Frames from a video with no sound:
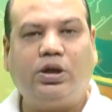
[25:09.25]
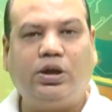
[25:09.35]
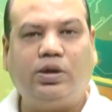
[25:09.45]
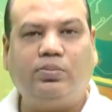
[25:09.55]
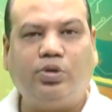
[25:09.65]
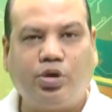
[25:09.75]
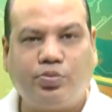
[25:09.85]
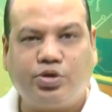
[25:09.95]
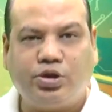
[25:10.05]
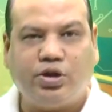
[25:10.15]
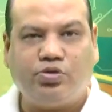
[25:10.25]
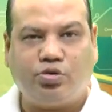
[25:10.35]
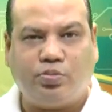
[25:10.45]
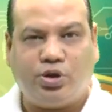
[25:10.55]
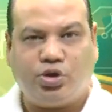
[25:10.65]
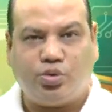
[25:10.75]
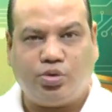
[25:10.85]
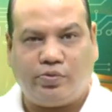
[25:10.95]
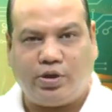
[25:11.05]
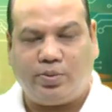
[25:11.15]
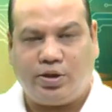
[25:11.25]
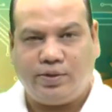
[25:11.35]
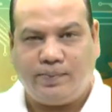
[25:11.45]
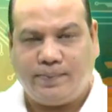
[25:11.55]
Number of shares to be issued will be